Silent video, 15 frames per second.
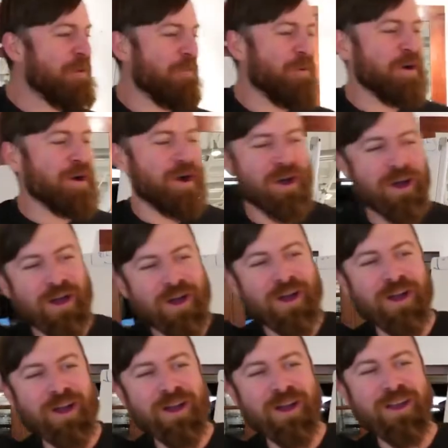
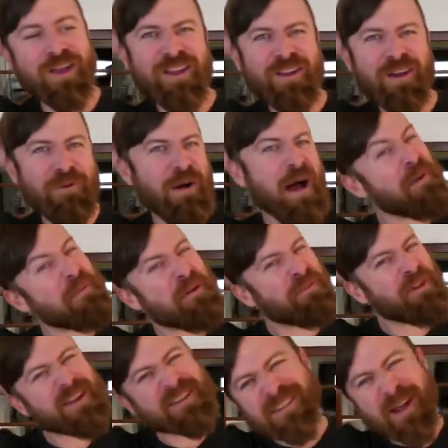wanted my friends to